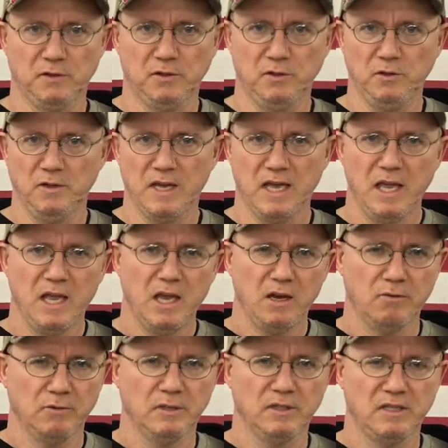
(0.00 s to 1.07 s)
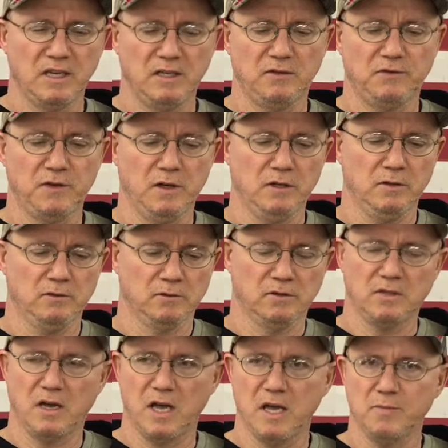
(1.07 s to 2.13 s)
to do that, it really takes very little
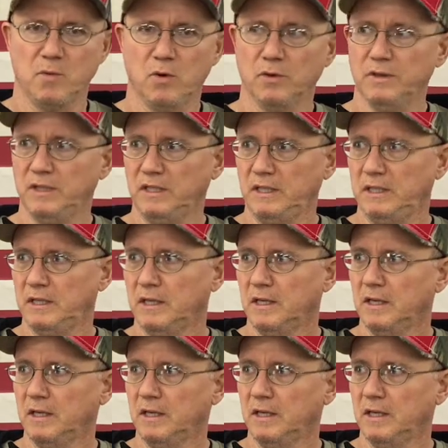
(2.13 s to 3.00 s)
time on the